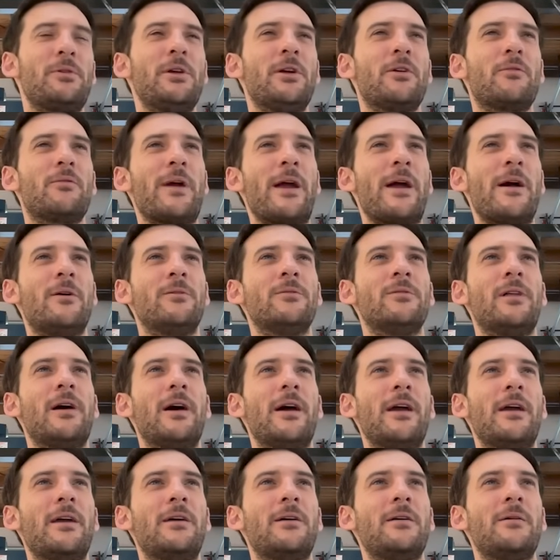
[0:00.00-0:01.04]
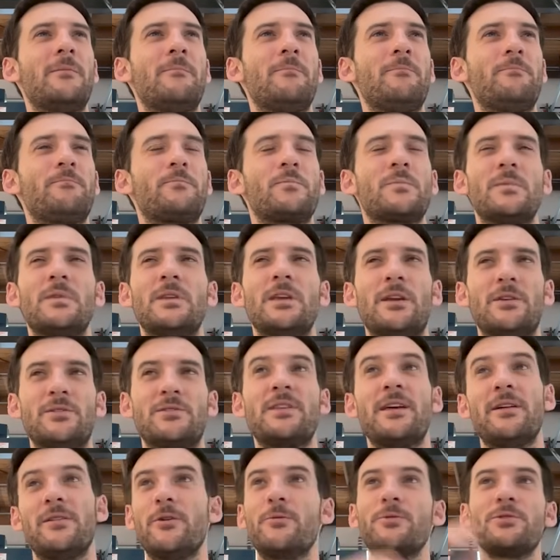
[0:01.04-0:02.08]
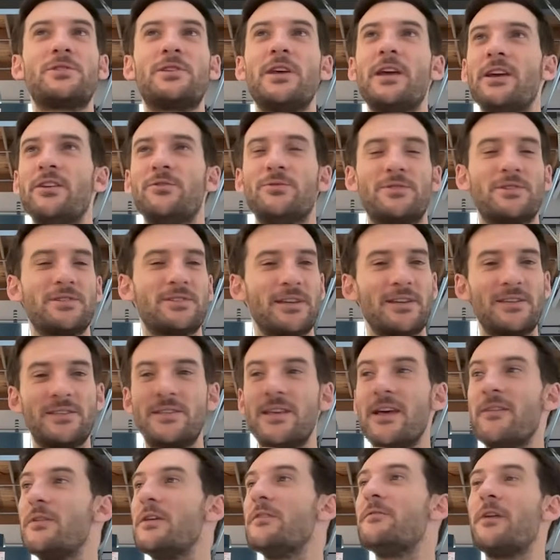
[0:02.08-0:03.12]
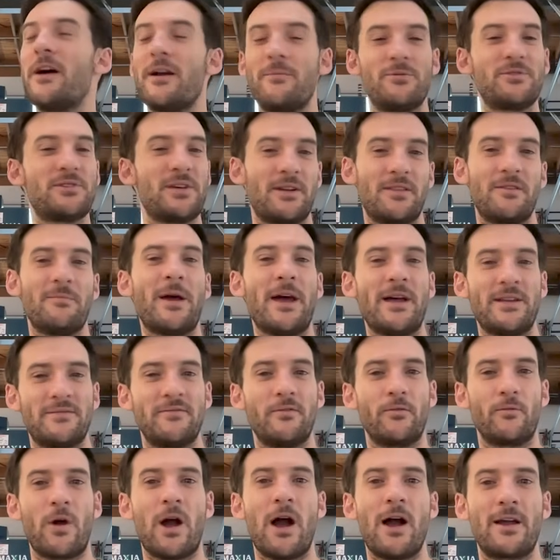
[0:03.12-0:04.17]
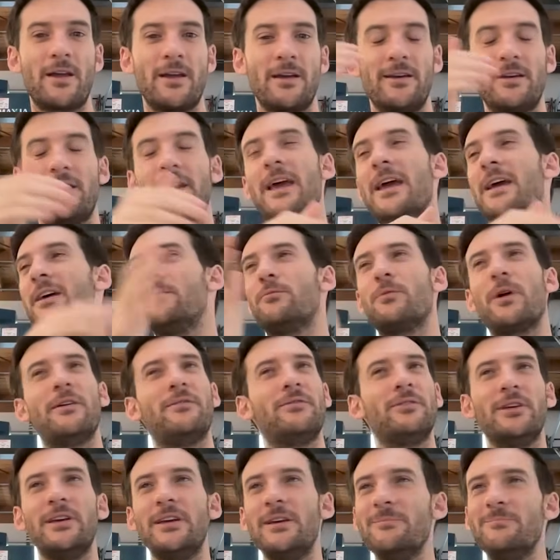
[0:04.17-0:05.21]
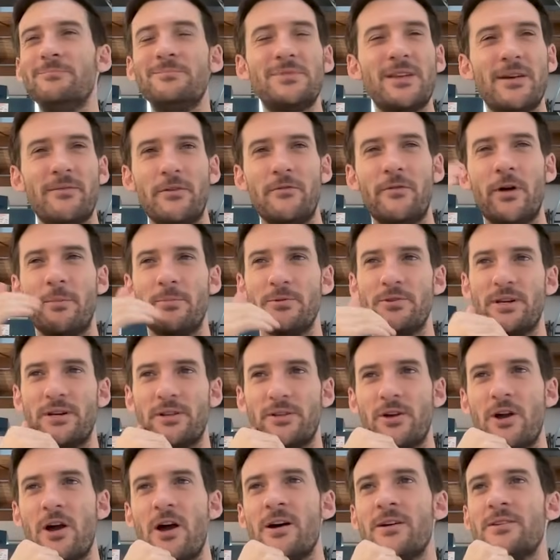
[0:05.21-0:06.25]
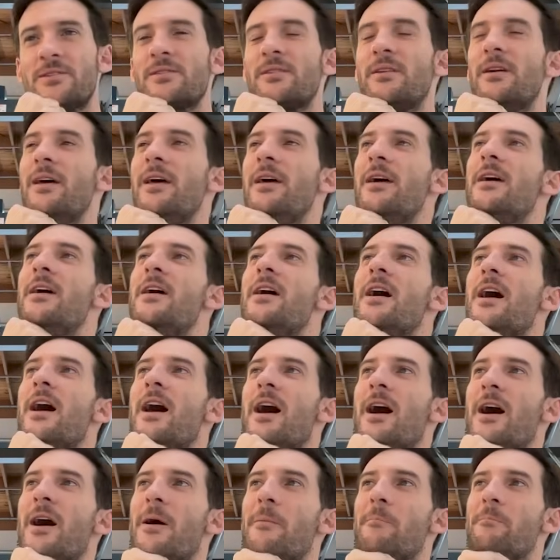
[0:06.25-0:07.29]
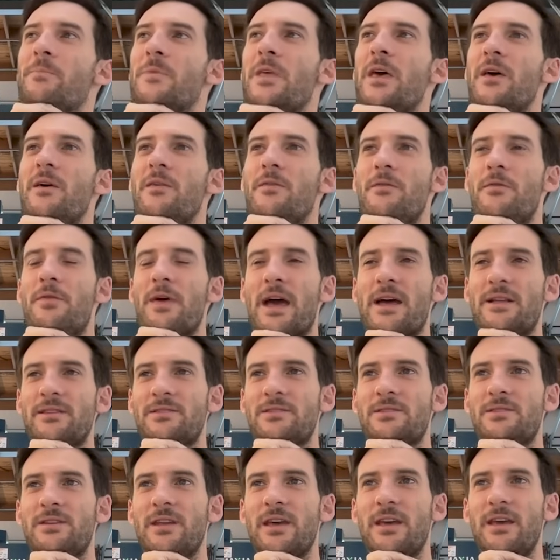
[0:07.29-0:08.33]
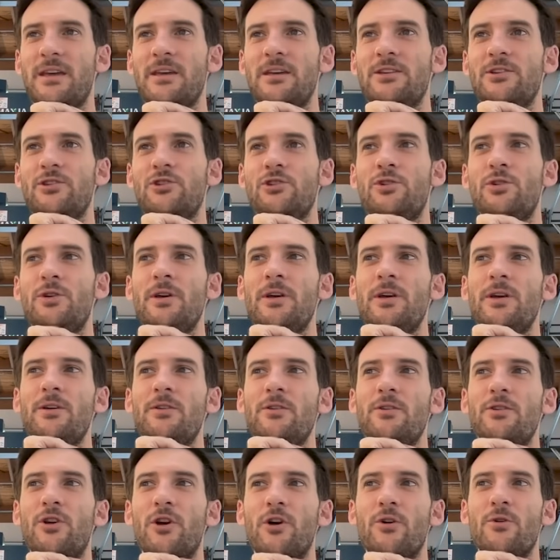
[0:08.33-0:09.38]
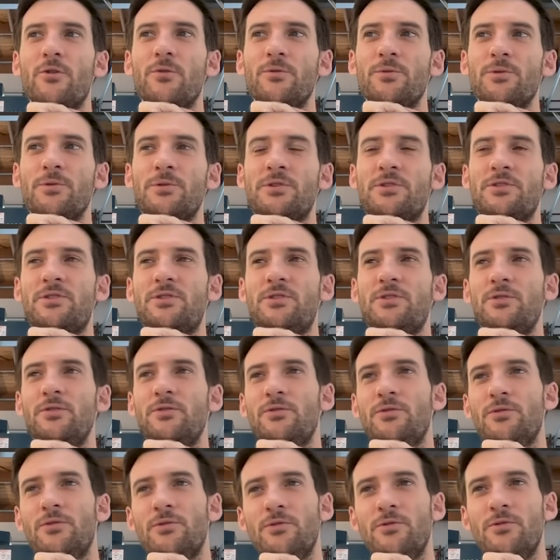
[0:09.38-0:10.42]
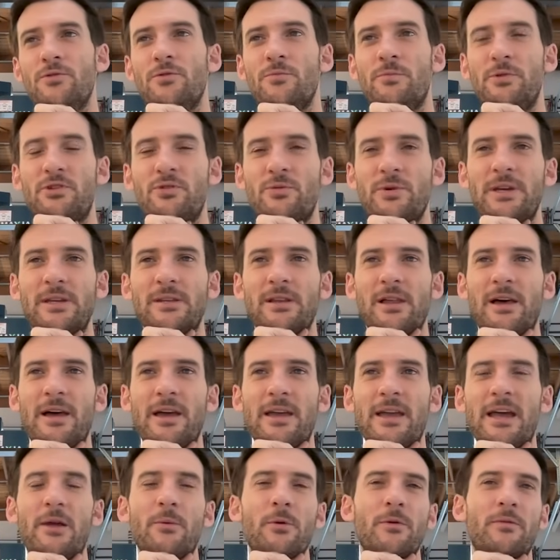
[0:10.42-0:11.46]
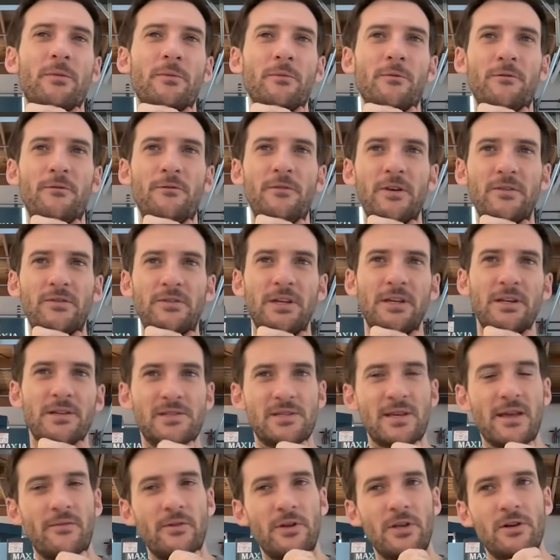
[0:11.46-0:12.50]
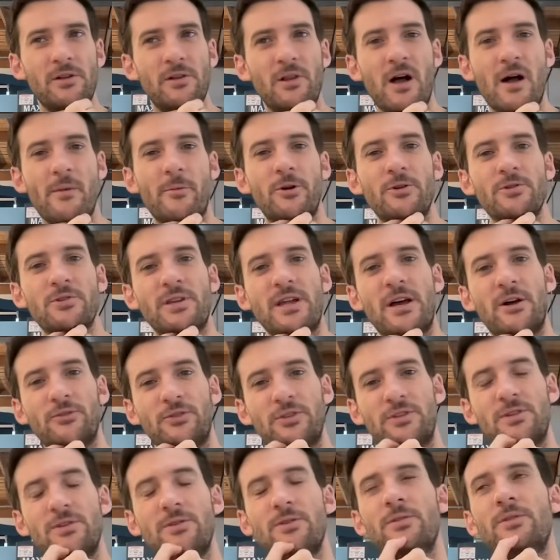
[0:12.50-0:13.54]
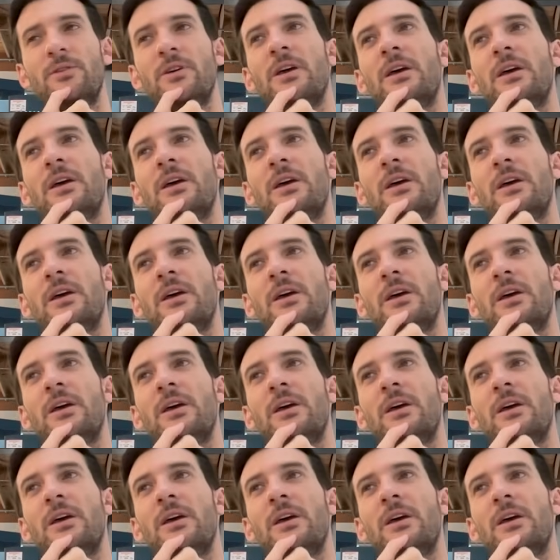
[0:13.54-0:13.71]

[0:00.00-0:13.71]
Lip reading: around like, you know, so that lower stage, which is like 75% of the mass of a rocket and roughly 75% of the cost, that stage goes to between like anywhere from 50 to 70 kilometers in altitude,